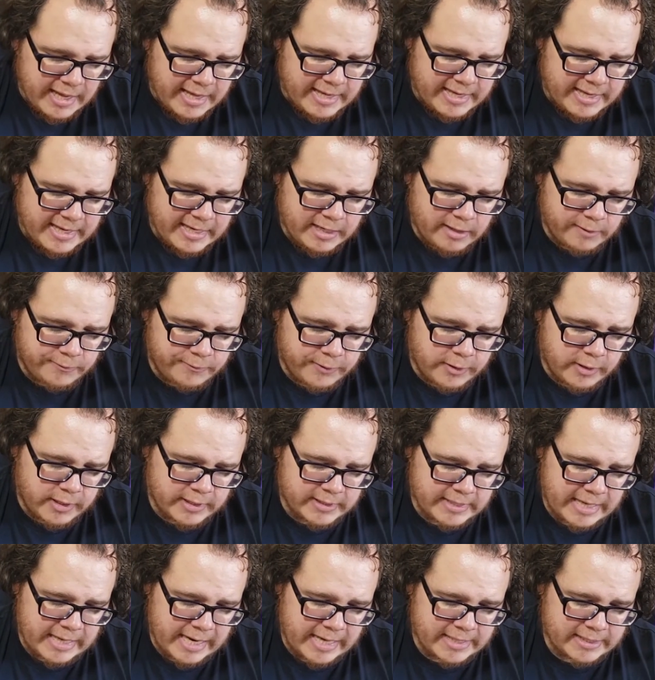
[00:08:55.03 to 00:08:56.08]
He could feel
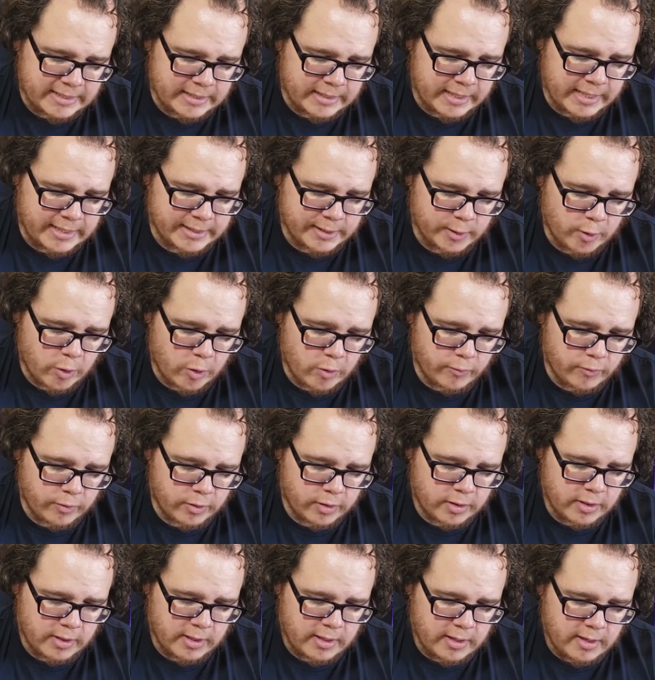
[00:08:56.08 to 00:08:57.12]
his eyes glazing
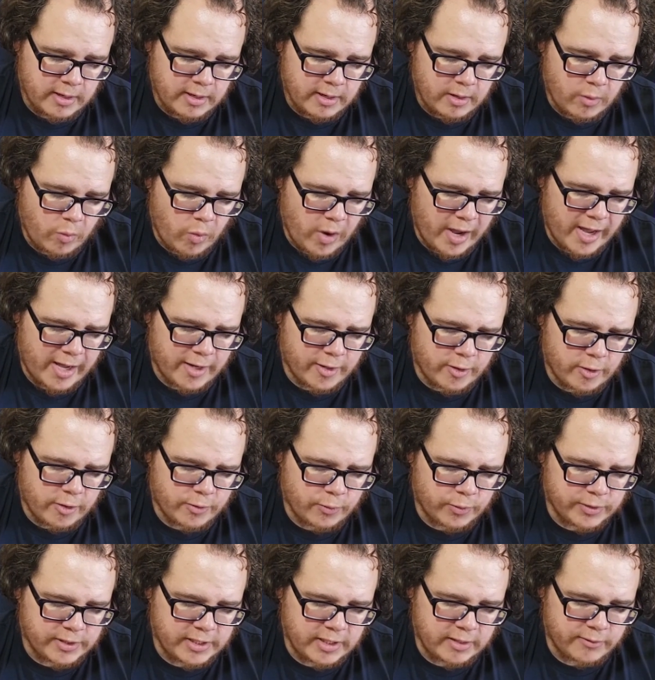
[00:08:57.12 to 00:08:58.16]
over. Why on earth
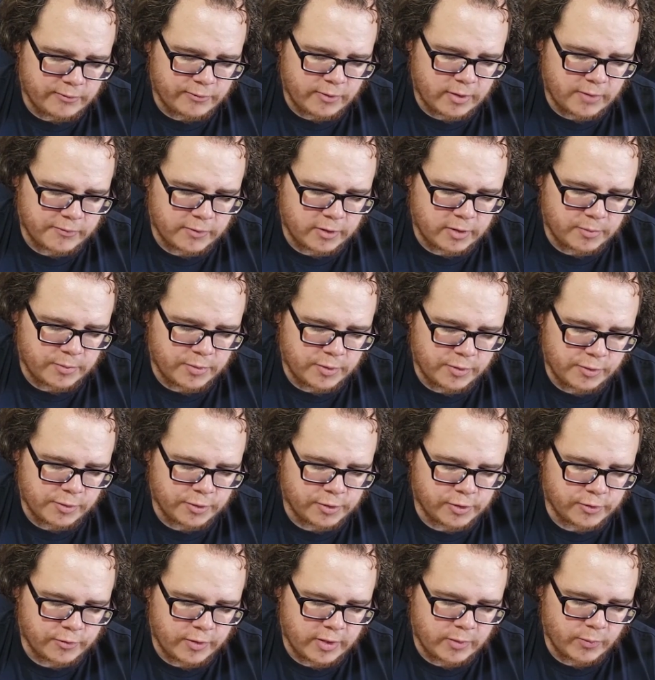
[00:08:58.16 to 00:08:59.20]
was he in front of a computer
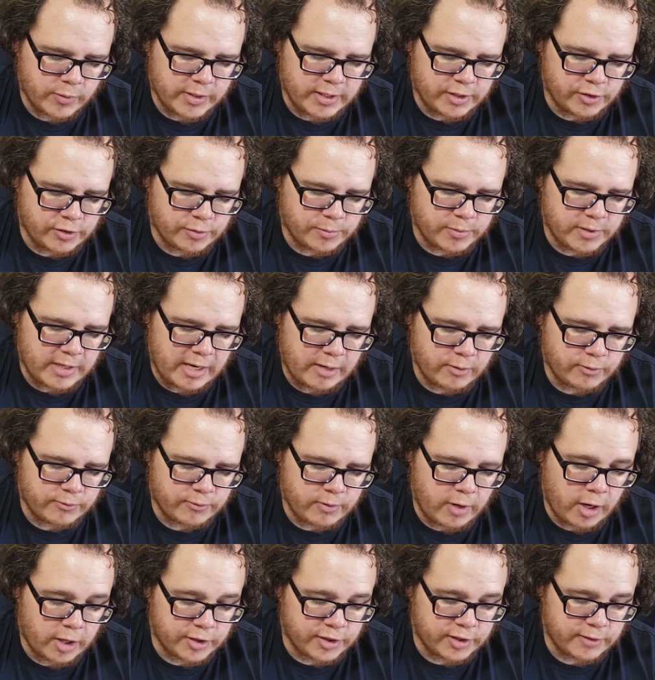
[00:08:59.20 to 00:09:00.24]
screen when he should be out
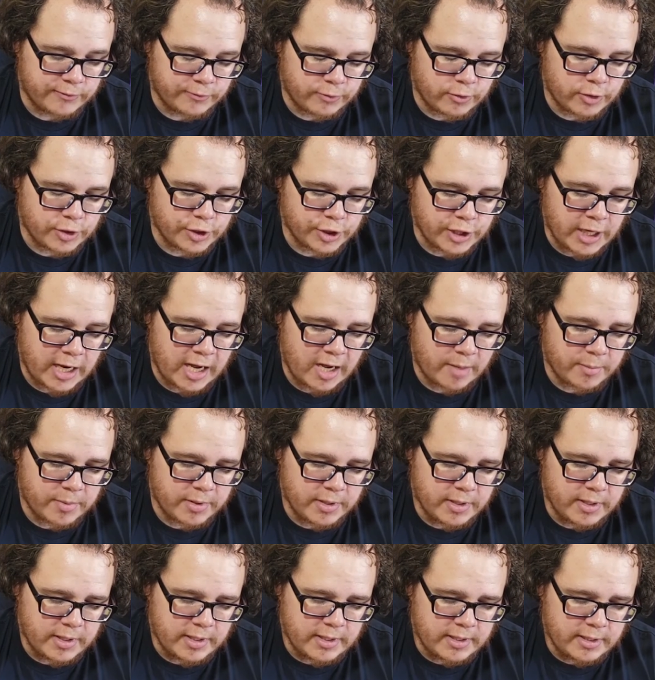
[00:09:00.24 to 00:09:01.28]
hunting for a job,
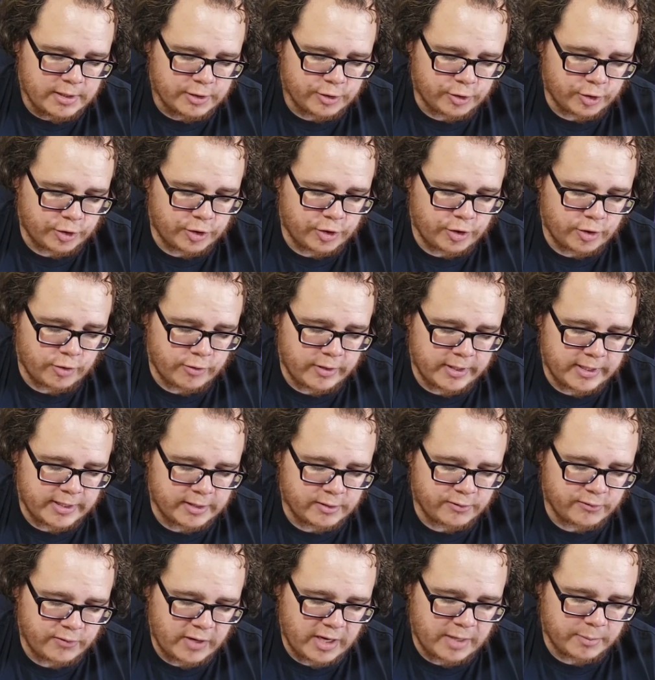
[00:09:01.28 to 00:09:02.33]
securing his
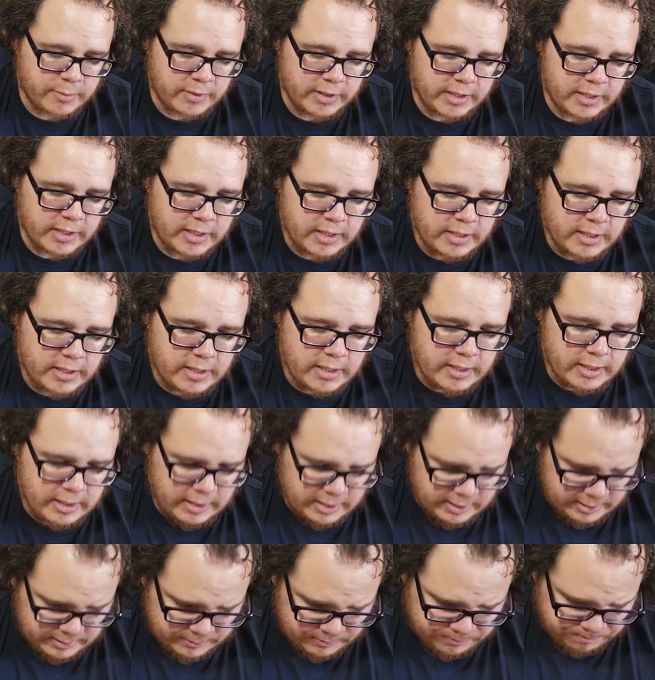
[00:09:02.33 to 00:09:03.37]
family?
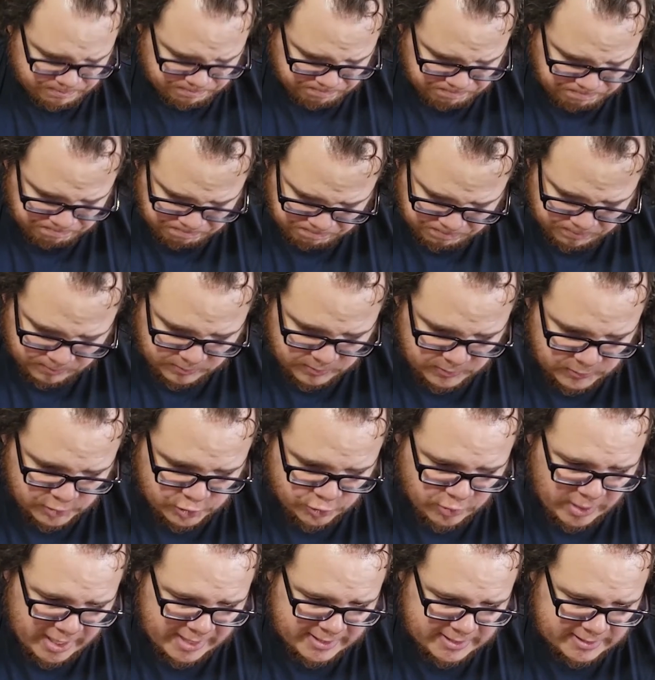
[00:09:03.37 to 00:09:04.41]

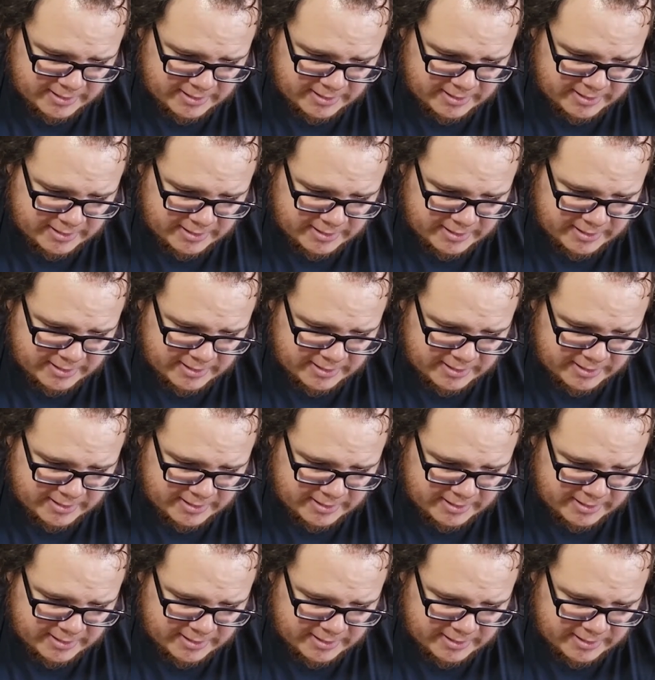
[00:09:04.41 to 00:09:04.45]
Trying to